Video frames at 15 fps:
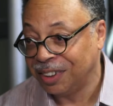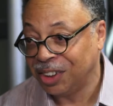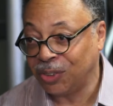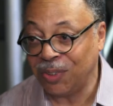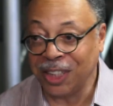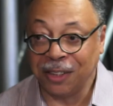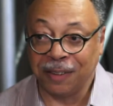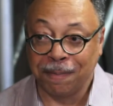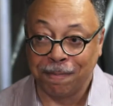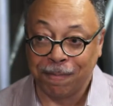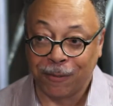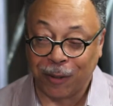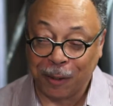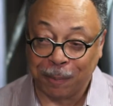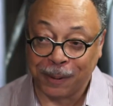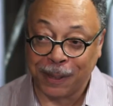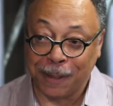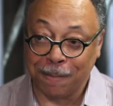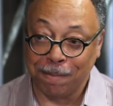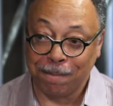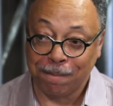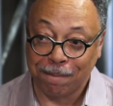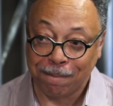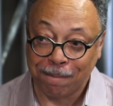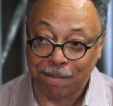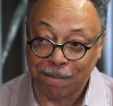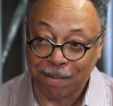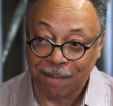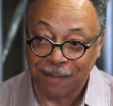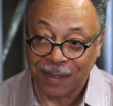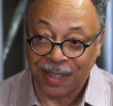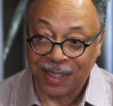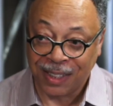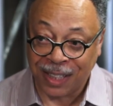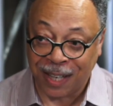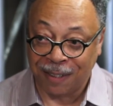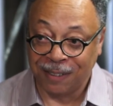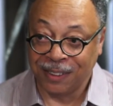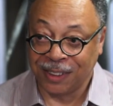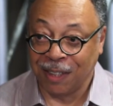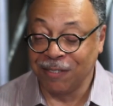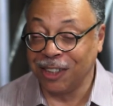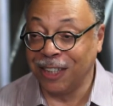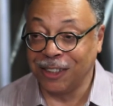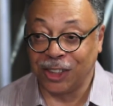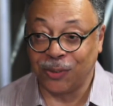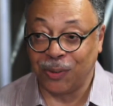twenty. twenty percent. Yeah, sometimes it's